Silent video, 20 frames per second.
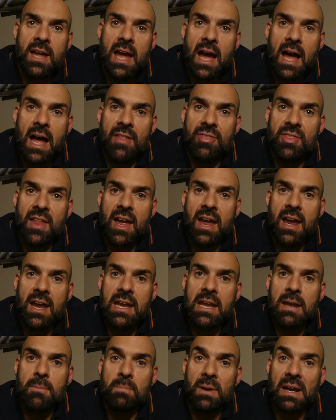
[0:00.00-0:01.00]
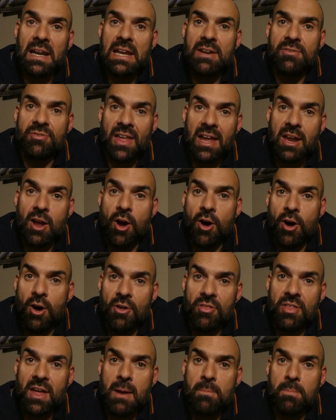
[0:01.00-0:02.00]
and they believe they
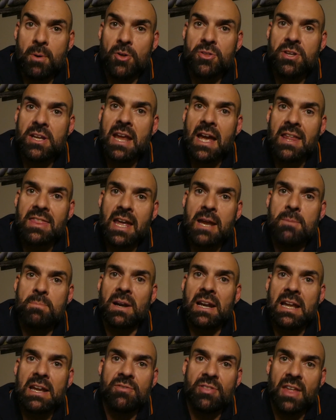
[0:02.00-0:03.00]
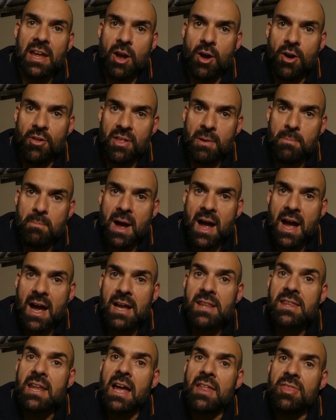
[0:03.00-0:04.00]
are their body, and they believe they are their
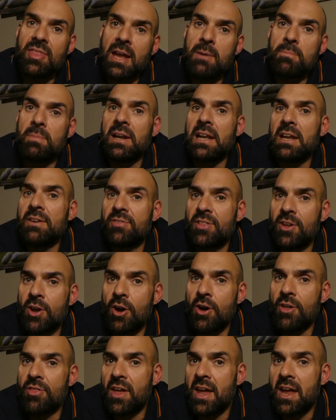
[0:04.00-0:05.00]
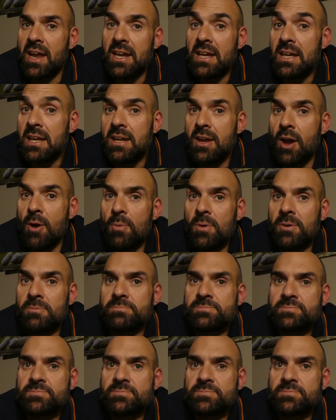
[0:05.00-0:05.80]
mind, and they believe they are their ego.